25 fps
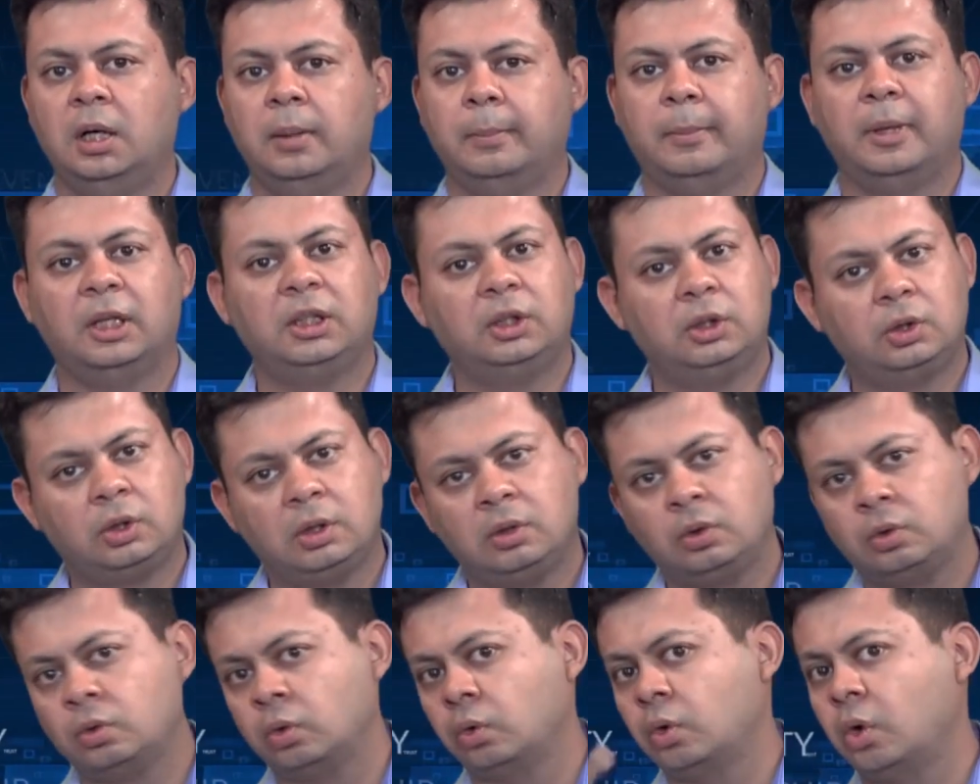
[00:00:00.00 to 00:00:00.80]
but
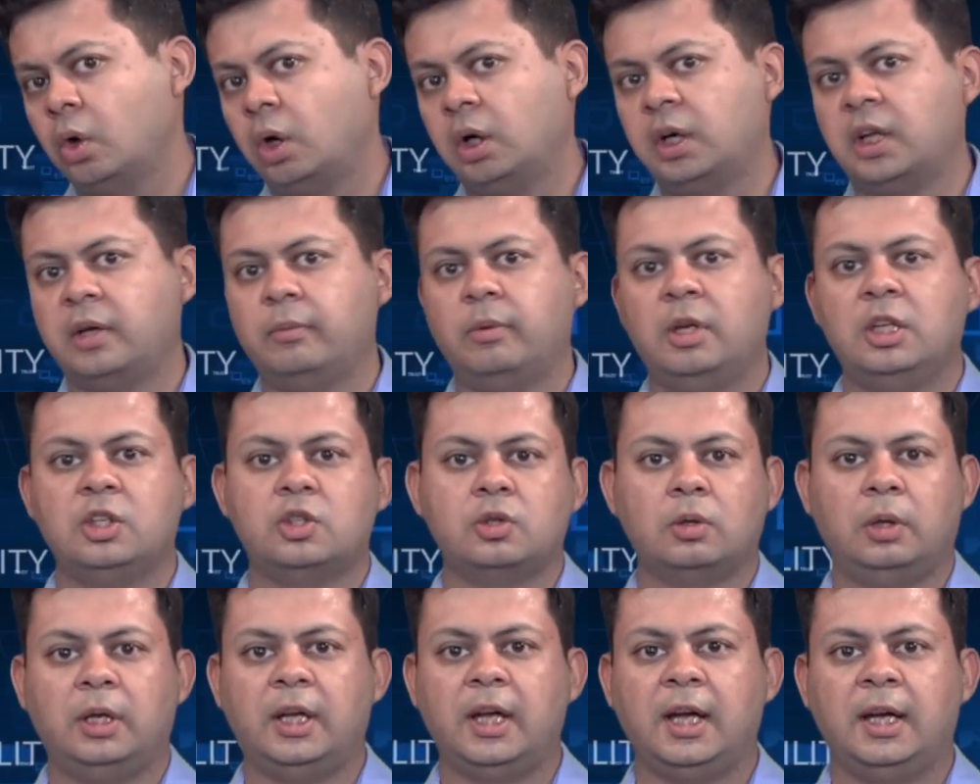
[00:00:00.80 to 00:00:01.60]
do not
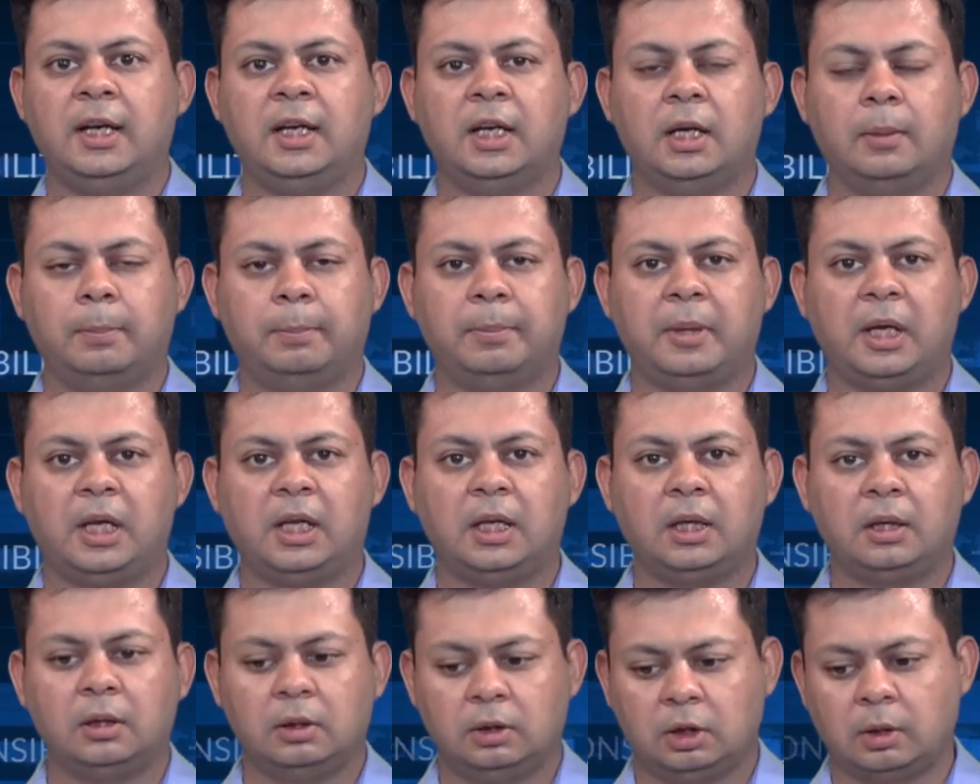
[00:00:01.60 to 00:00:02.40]
eventually end up
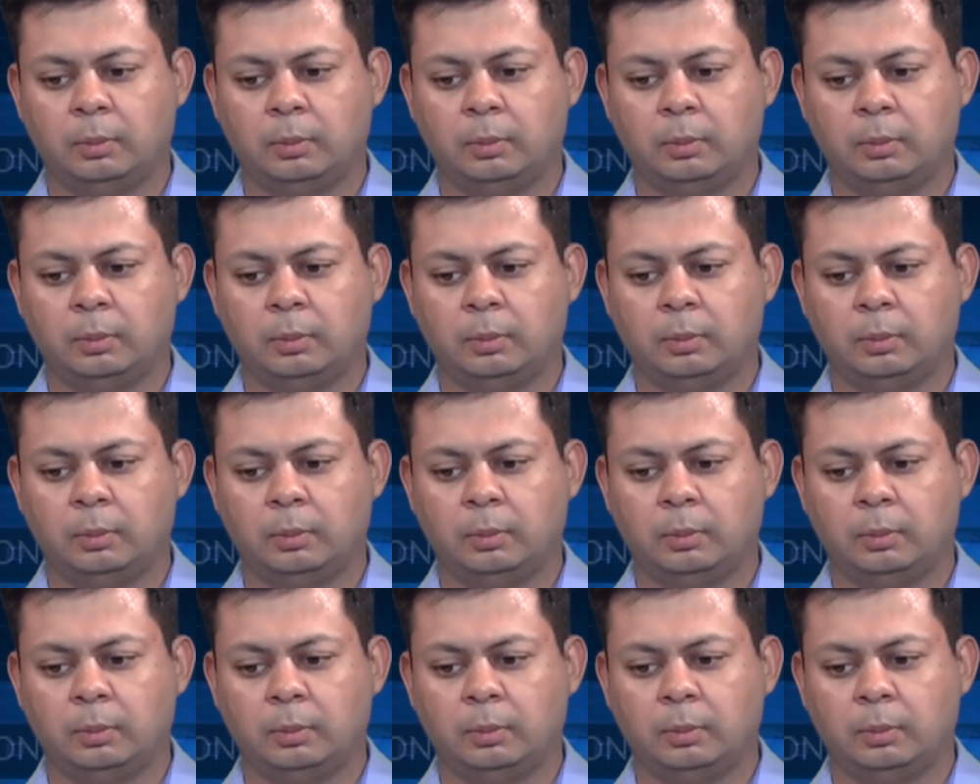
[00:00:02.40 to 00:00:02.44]
paying